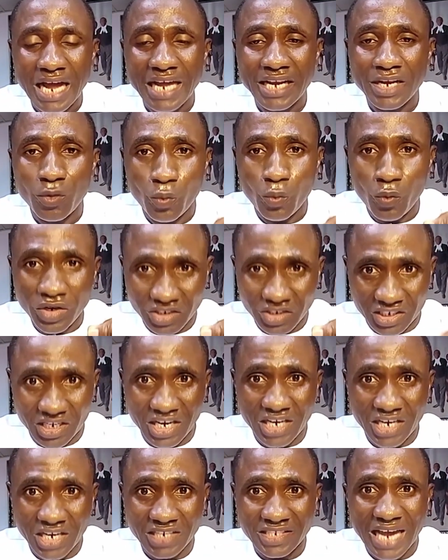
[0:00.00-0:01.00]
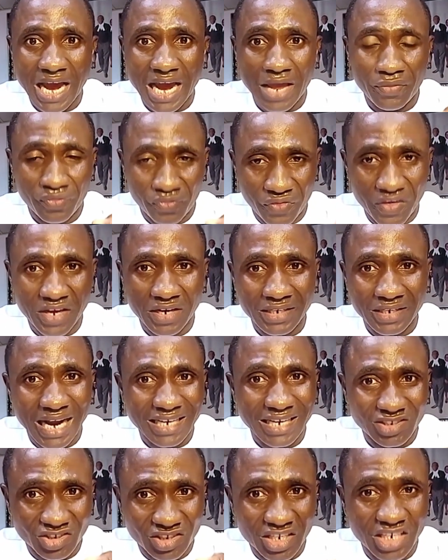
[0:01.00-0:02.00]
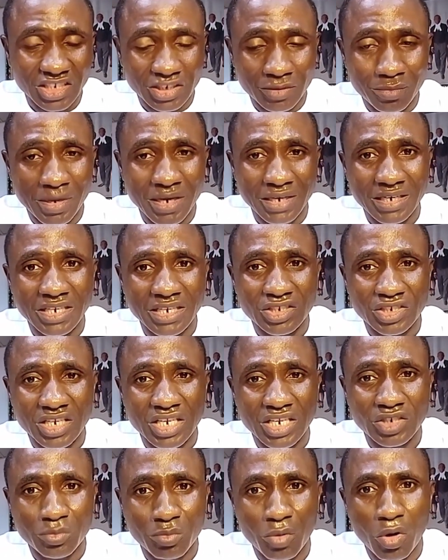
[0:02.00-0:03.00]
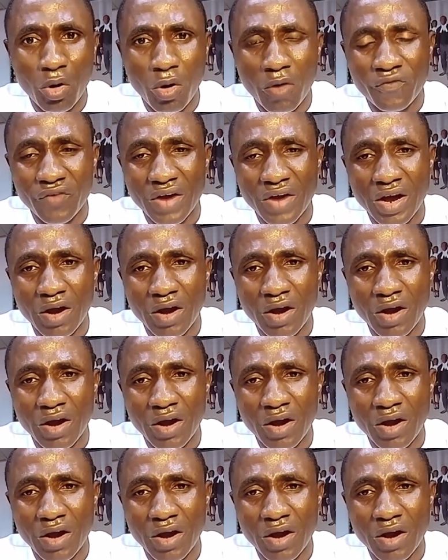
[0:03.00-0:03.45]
And in which case, I think that statement is more of